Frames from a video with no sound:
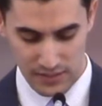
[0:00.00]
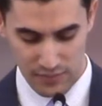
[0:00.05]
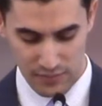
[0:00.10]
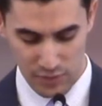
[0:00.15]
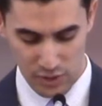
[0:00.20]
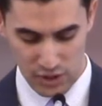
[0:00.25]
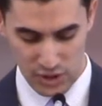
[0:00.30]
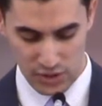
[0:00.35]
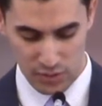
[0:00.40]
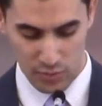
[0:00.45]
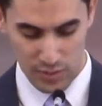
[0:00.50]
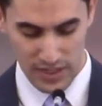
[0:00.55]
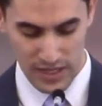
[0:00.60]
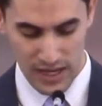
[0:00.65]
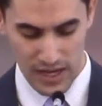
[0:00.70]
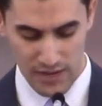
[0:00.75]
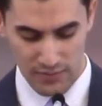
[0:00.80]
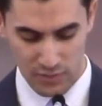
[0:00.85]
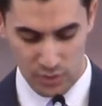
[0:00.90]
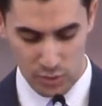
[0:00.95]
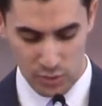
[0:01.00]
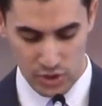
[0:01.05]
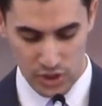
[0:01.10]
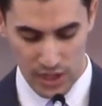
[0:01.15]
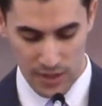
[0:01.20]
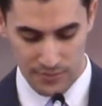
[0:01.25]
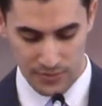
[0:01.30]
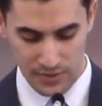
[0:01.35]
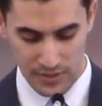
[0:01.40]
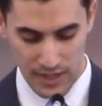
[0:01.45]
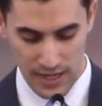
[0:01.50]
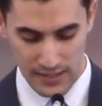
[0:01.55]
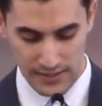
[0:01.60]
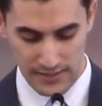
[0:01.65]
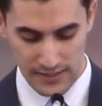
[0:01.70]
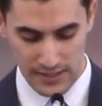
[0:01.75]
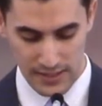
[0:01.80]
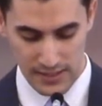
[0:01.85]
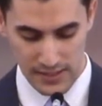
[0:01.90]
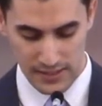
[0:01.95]
verse 28 of Luke chapter
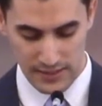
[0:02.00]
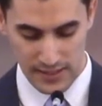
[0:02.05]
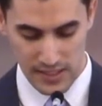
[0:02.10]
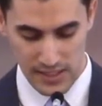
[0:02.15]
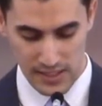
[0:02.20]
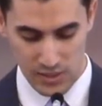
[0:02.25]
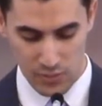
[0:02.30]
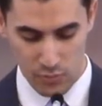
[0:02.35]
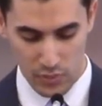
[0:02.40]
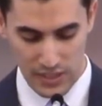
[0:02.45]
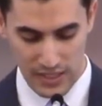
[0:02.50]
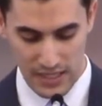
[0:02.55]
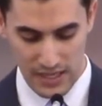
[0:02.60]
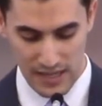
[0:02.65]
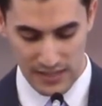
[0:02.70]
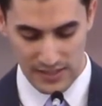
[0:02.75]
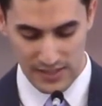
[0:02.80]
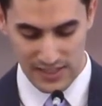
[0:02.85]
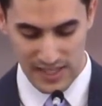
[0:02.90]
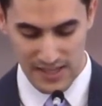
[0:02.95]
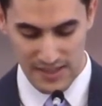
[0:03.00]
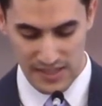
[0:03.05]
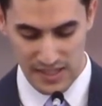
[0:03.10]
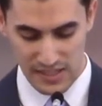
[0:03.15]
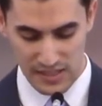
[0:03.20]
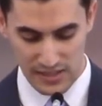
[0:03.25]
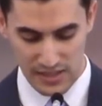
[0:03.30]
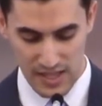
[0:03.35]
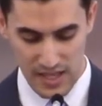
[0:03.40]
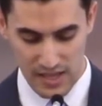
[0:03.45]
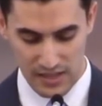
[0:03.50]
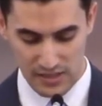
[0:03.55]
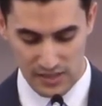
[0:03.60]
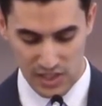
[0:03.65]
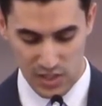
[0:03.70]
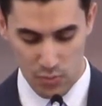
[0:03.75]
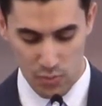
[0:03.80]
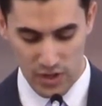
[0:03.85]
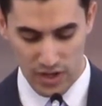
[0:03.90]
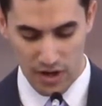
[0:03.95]
19, it says, And when he had said these things,
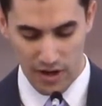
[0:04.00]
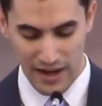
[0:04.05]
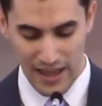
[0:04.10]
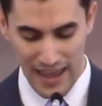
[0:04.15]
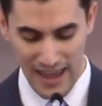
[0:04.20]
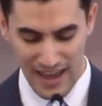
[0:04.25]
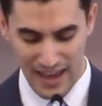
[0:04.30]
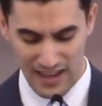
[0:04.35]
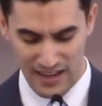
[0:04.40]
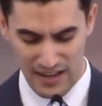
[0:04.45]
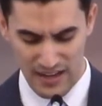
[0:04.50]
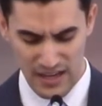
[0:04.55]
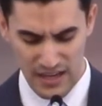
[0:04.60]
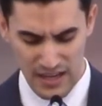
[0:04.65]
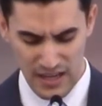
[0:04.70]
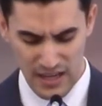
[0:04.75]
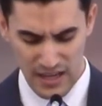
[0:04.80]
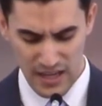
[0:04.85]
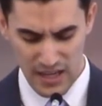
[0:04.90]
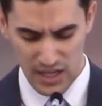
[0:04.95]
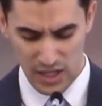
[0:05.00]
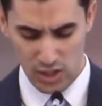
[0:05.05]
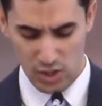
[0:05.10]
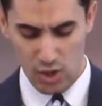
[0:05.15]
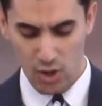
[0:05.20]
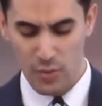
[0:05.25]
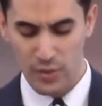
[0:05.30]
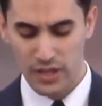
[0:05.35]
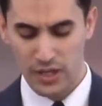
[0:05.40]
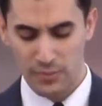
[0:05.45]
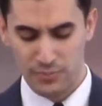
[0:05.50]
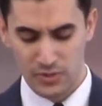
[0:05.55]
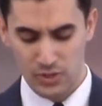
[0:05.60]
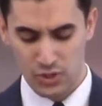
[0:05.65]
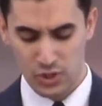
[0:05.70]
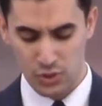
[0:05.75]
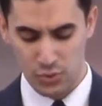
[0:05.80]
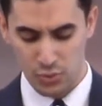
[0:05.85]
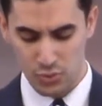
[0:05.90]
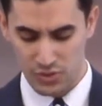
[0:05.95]
he went on ahead, going up to
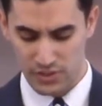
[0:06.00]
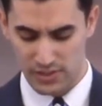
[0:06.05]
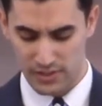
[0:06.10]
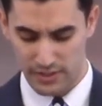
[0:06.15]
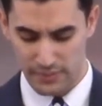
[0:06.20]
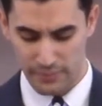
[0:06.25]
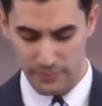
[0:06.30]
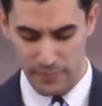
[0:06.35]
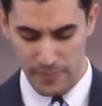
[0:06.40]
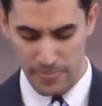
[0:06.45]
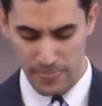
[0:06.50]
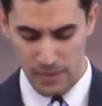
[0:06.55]
Jerusalem.